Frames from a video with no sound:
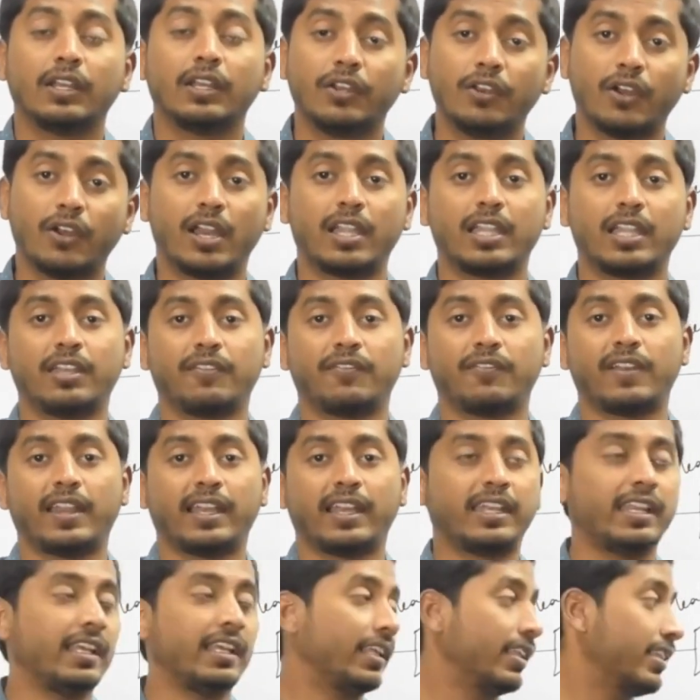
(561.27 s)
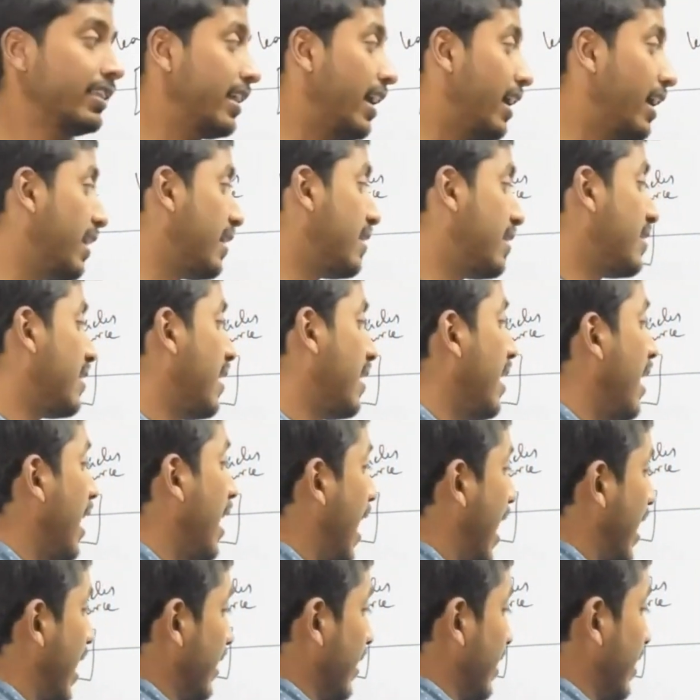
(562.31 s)
not deflecting, that is
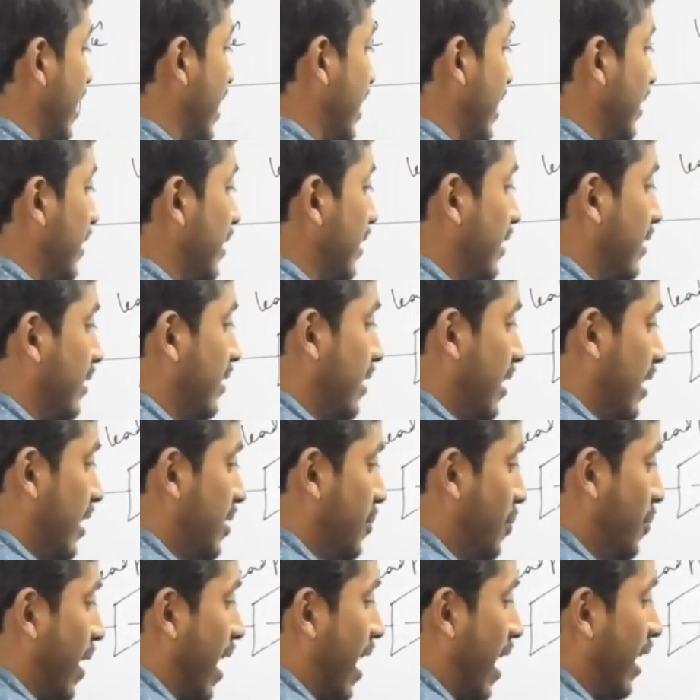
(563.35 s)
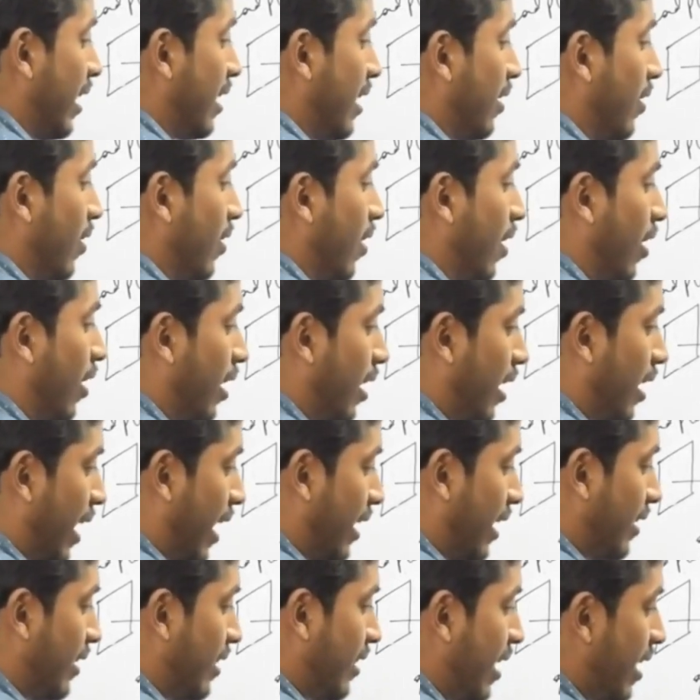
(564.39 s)
other than this part or
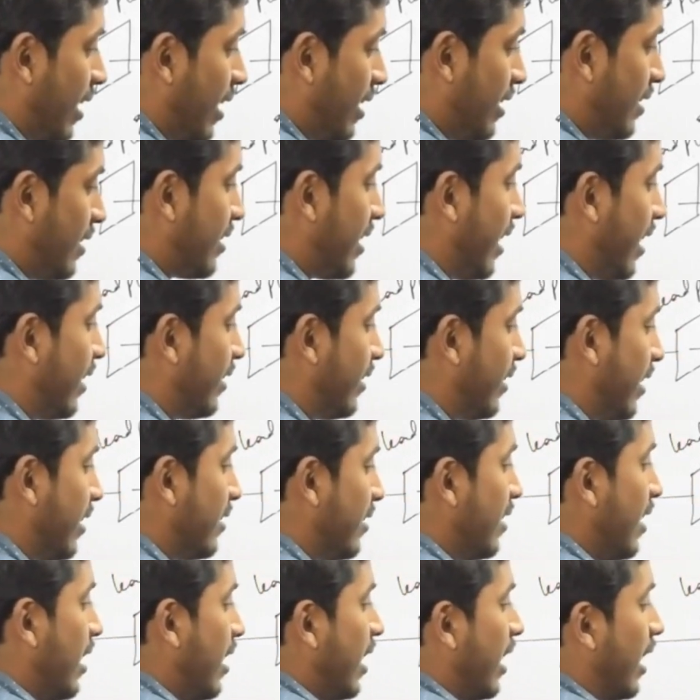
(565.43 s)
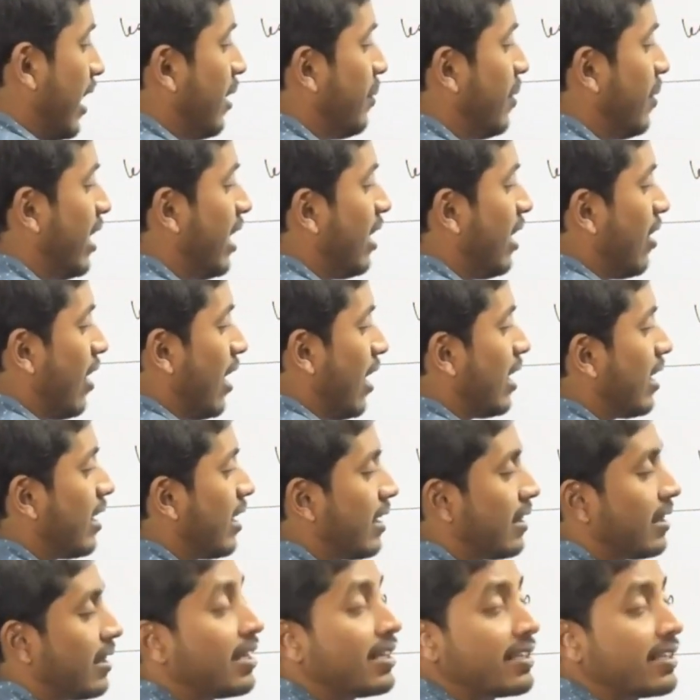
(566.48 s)
other than inside things, remaining all
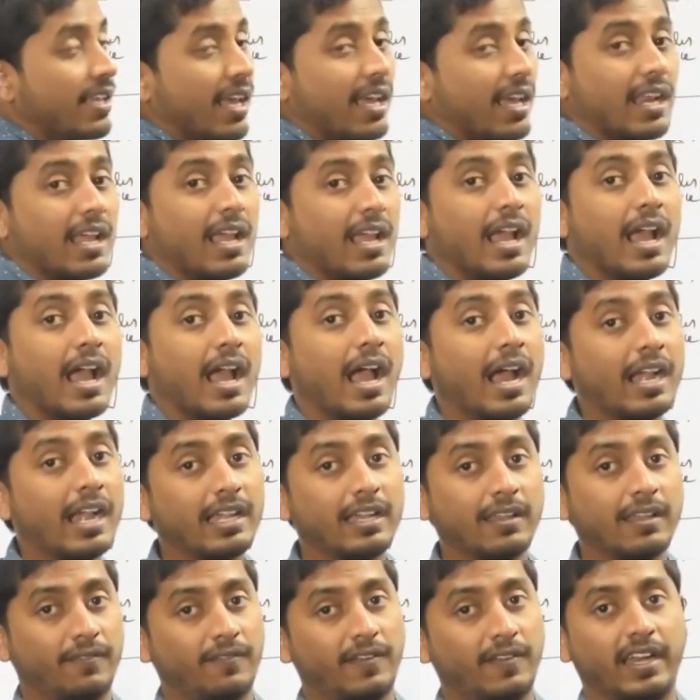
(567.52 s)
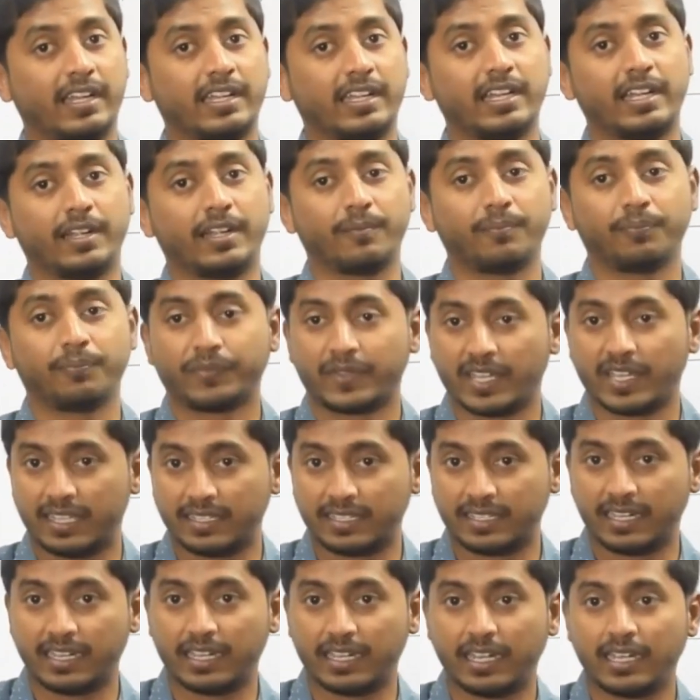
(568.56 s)
other things are undeflected,
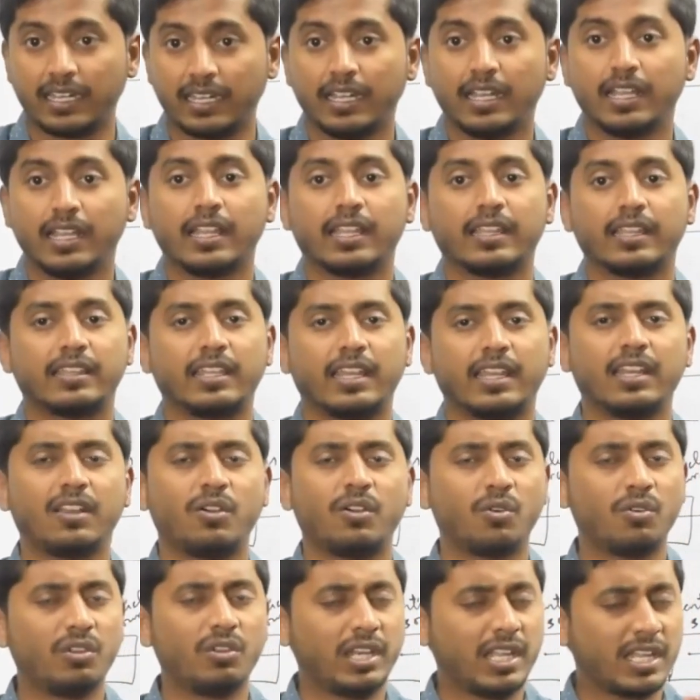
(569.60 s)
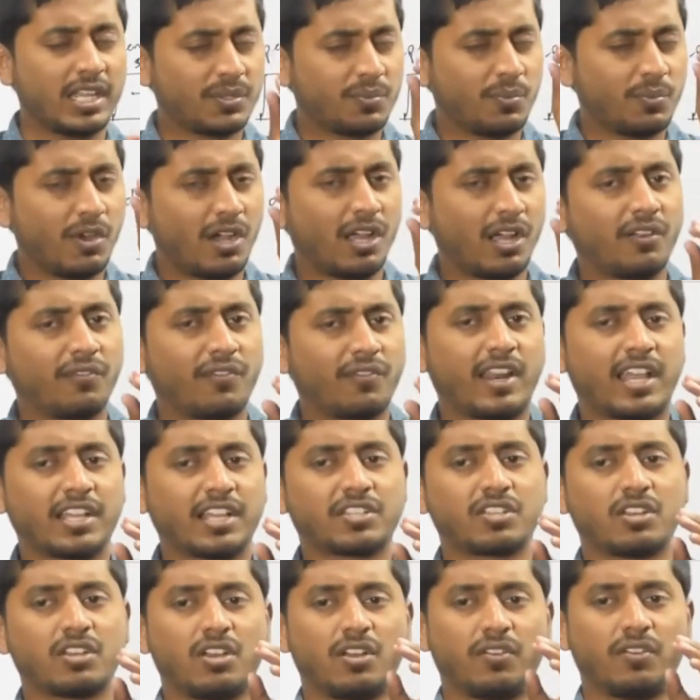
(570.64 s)
isn't it. Then only a small
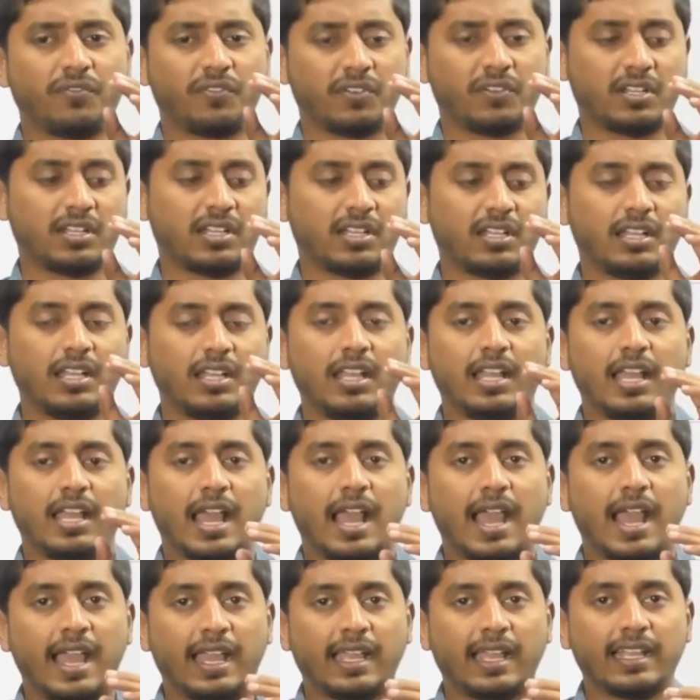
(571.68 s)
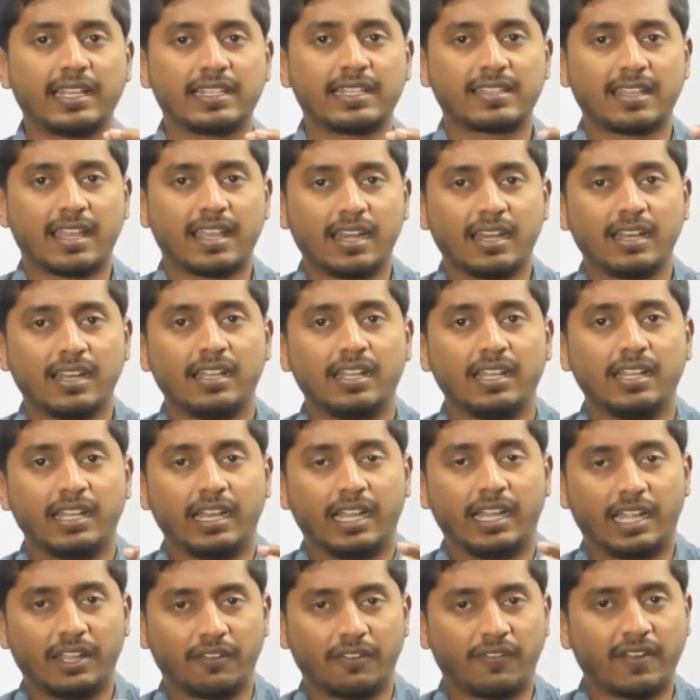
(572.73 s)
fraction of angles are
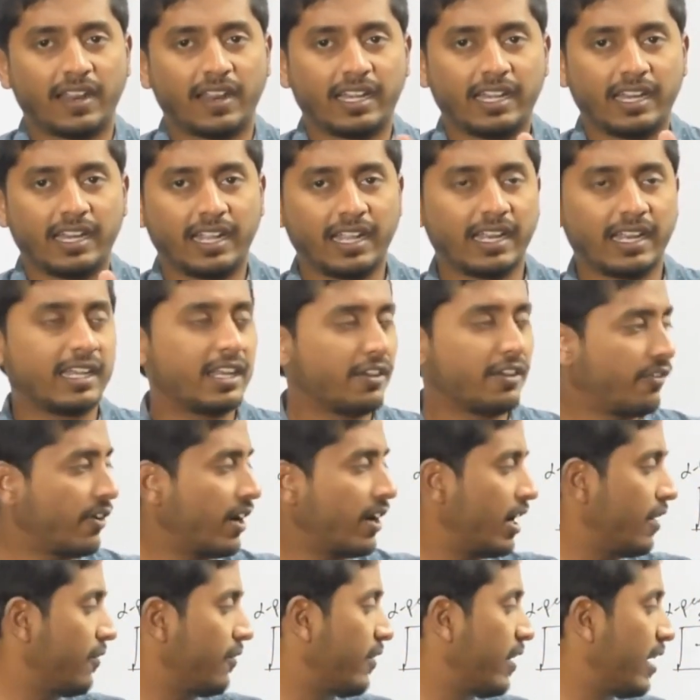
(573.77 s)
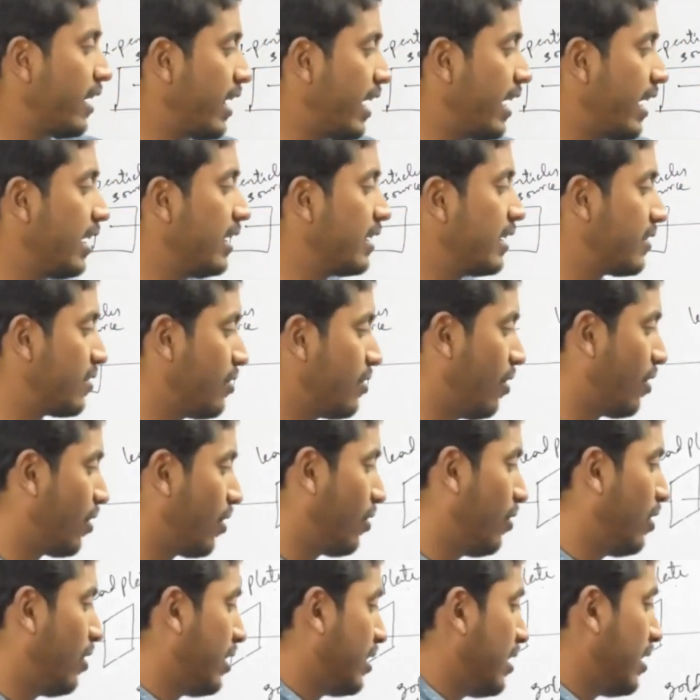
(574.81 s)
deflecting at different angles.
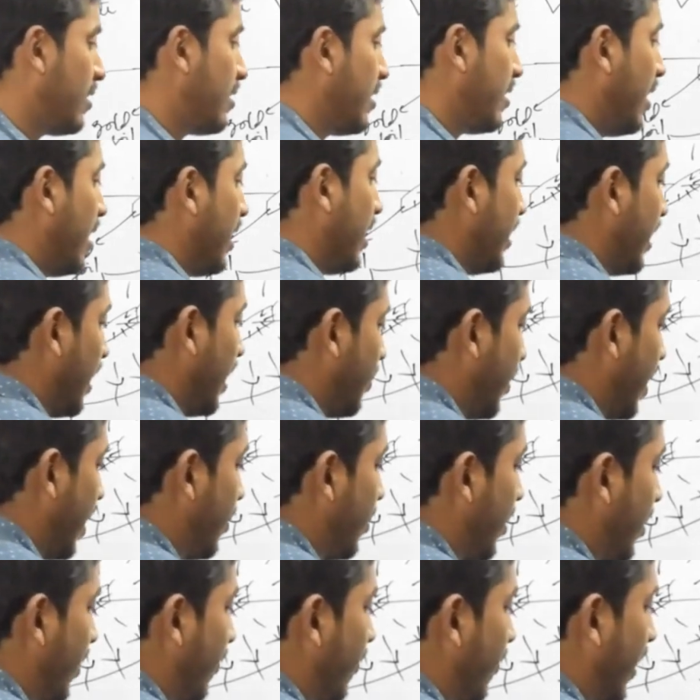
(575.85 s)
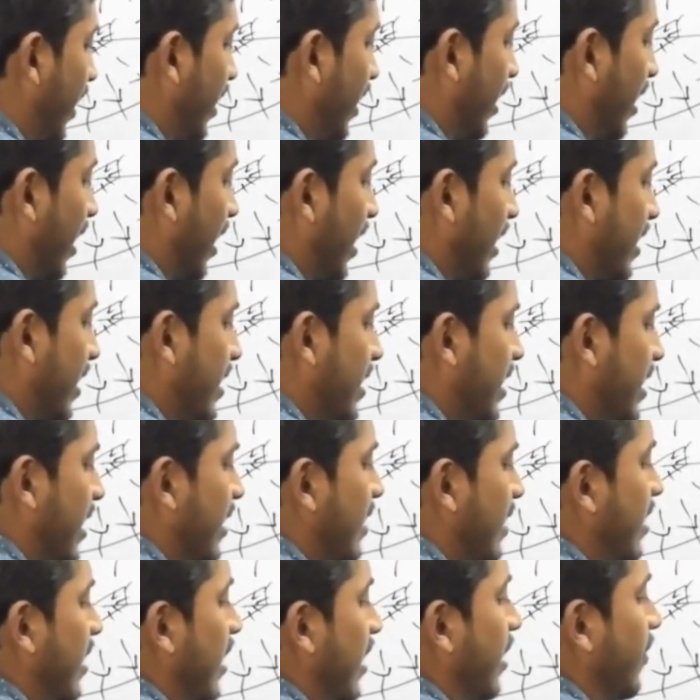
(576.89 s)
Not only this, they might be deflected like,
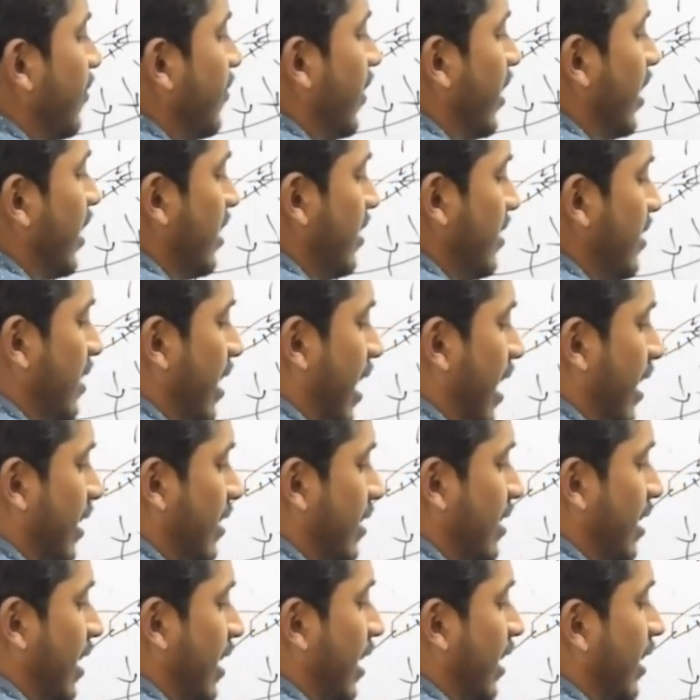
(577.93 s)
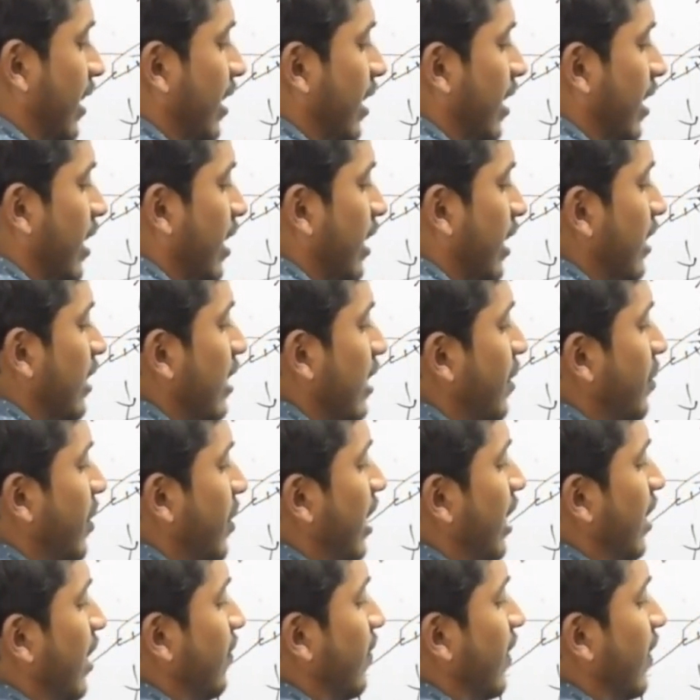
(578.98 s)
just if it is the actual angle, they
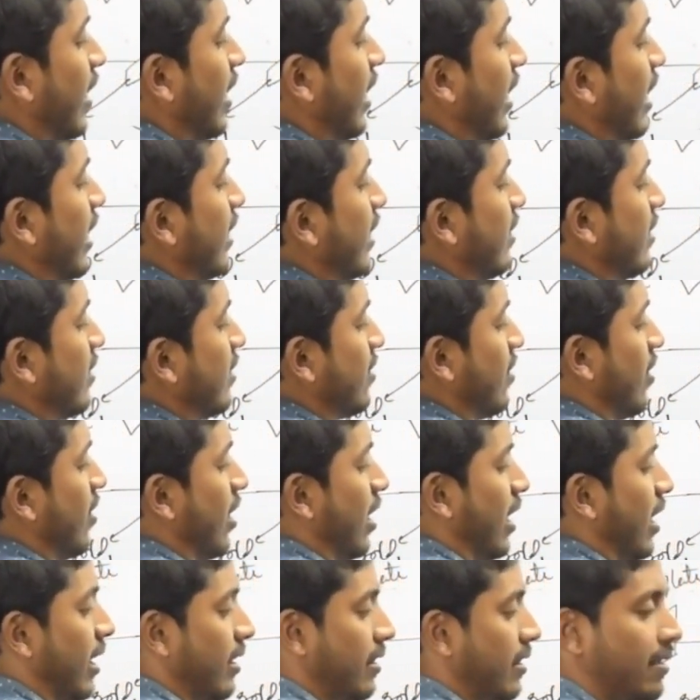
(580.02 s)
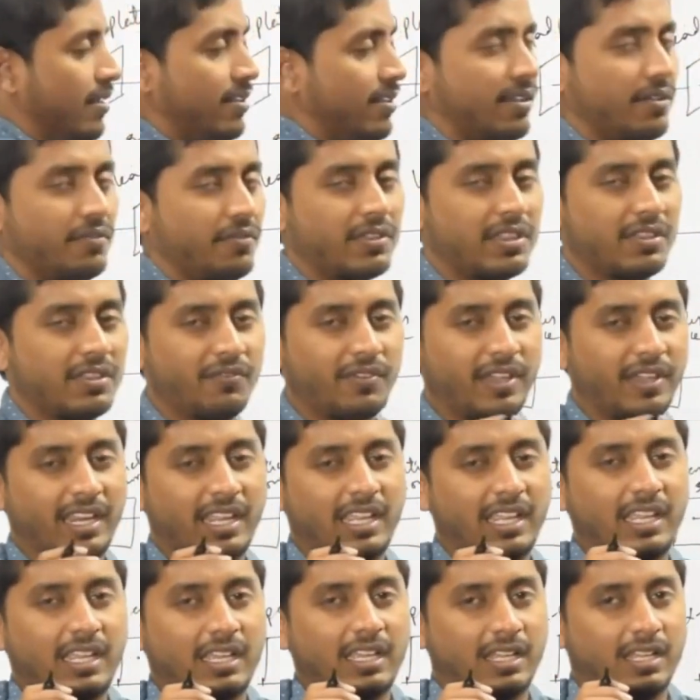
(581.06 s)
might deflect like this or like this with a
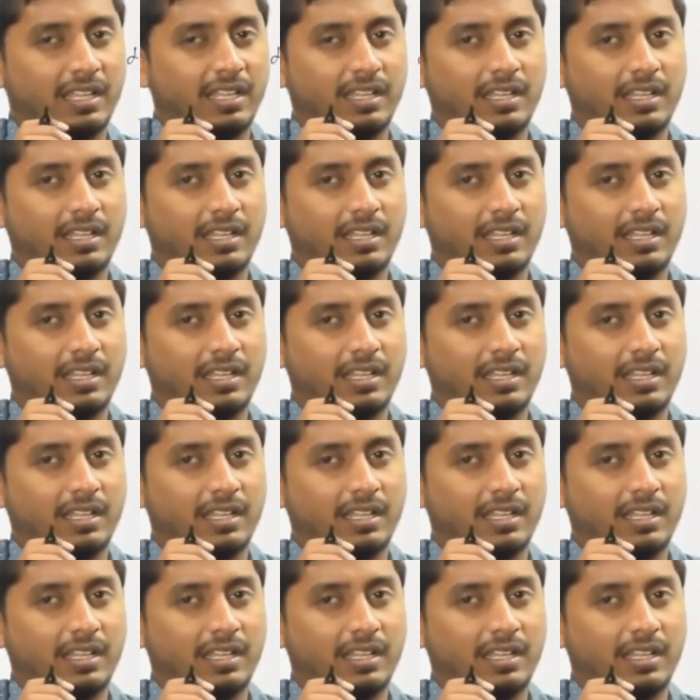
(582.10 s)
very